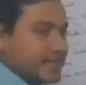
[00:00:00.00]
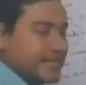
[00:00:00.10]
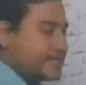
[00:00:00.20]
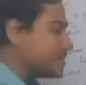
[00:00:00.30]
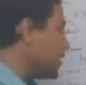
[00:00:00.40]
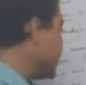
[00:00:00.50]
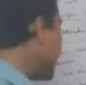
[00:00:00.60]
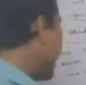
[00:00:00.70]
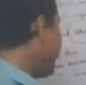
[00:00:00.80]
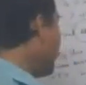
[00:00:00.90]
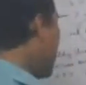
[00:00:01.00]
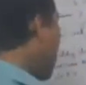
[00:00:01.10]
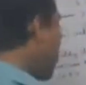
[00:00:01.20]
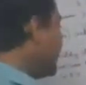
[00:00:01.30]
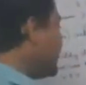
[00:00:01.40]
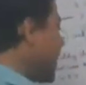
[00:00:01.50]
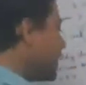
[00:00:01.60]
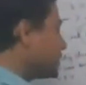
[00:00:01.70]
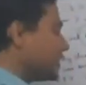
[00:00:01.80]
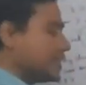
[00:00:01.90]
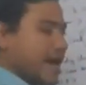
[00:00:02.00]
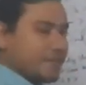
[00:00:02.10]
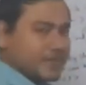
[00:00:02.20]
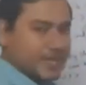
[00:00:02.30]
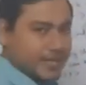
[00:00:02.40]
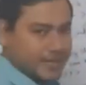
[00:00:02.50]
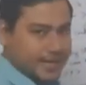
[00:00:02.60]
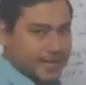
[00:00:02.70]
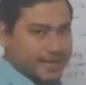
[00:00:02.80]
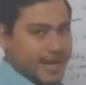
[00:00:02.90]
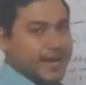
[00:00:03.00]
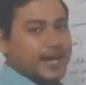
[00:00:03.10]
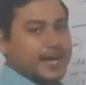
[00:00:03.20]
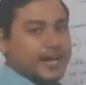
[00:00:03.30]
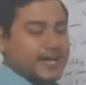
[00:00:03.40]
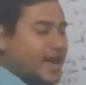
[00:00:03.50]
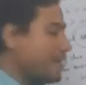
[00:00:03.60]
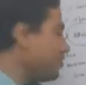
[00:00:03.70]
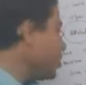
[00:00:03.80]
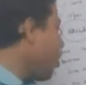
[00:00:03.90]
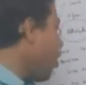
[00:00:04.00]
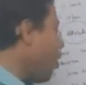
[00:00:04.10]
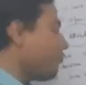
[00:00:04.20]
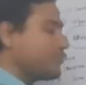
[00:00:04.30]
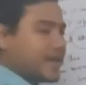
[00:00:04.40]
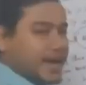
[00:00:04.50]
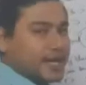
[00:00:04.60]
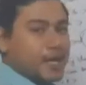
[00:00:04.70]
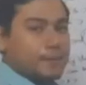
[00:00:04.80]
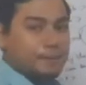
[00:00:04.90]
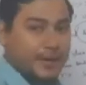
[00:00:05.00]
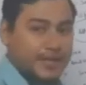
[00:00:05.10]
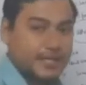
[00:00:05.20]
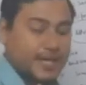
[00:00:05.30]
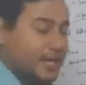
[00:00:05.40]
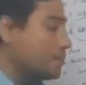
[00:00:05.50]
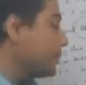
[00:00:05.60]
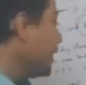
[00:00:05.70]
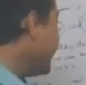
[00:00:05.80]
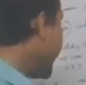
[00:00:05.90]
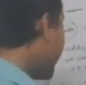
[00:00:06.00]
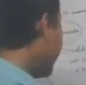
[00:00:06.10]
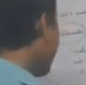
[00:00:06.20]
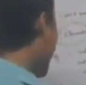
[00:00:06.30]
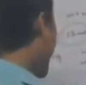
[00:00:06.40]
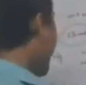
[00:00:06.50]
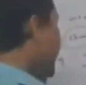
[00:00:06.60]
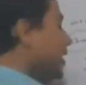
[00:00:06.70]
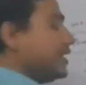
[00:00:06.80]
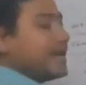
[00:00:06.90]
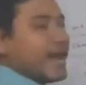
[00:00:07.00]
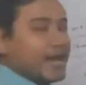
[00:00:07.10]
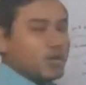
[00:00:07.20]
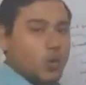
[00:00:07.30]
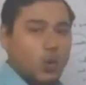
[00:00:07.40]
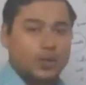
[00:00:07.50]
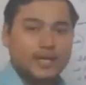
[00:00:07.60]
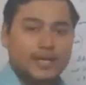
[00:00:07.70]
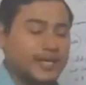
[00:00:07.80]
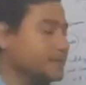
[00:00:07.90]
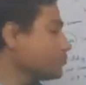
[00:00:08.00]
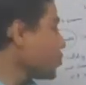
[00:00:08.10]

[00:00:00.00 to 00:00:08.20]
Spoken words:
things: it having on tags, it having content tag, it having off tag. But empty tag, only and only